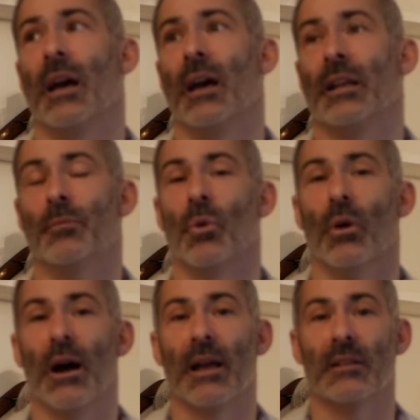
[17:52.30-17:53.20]
anymore,
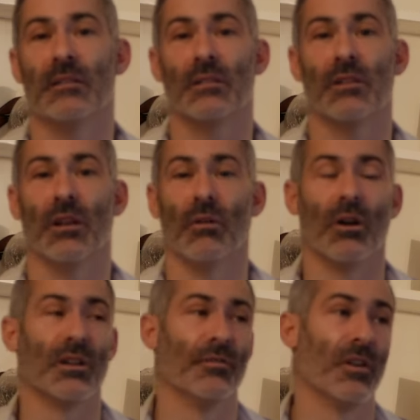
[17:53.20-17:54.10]
and, you know,
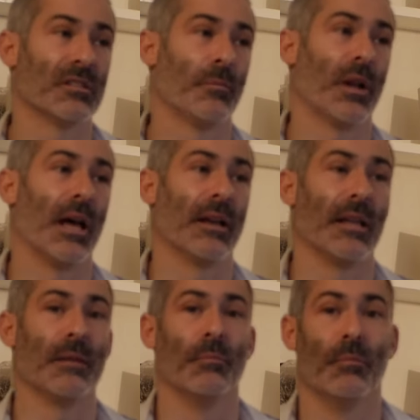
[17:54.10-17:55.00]
I devised a plan
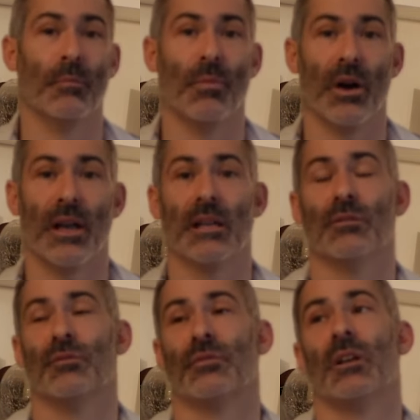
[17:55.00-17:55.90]
in my head
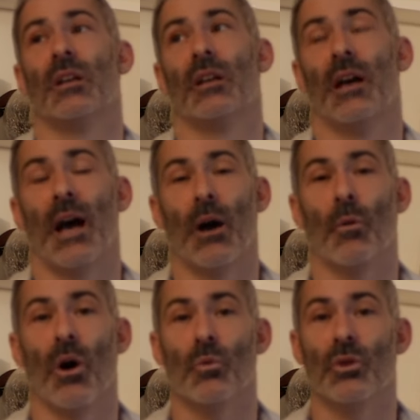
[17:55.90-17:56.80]
of how
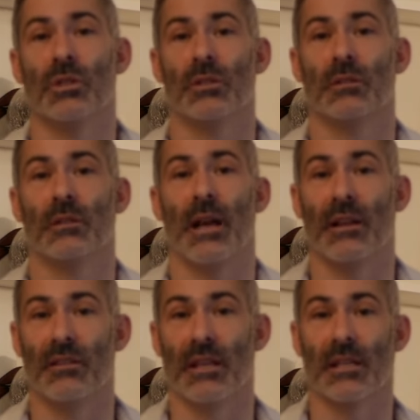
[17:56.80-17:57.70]
I would
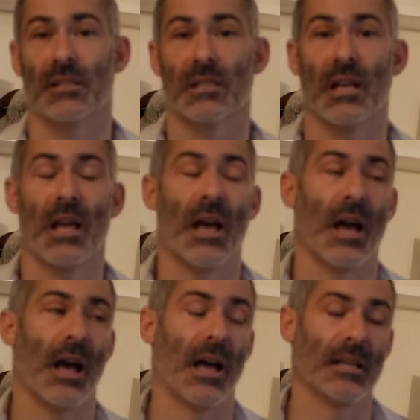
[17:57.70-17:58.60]
end things,
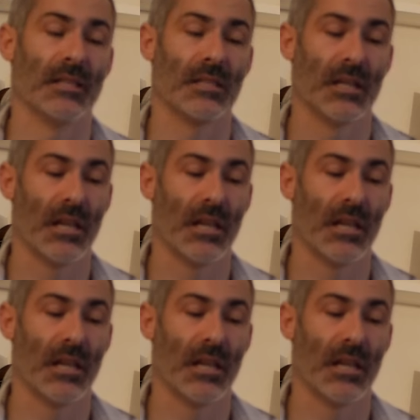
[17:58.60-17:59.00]
and